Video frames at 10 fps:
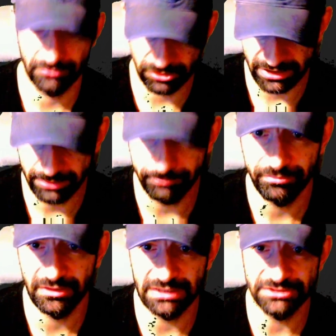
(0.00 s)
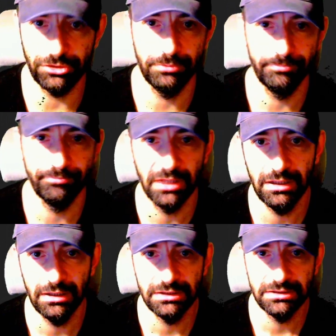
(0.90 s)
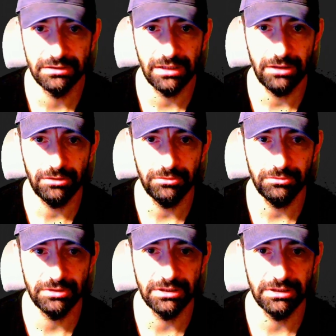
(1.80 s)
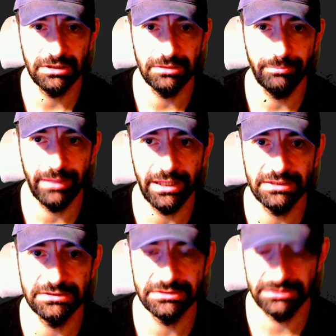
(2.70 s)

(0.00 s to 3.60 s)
Okay, that's all. Now uh, make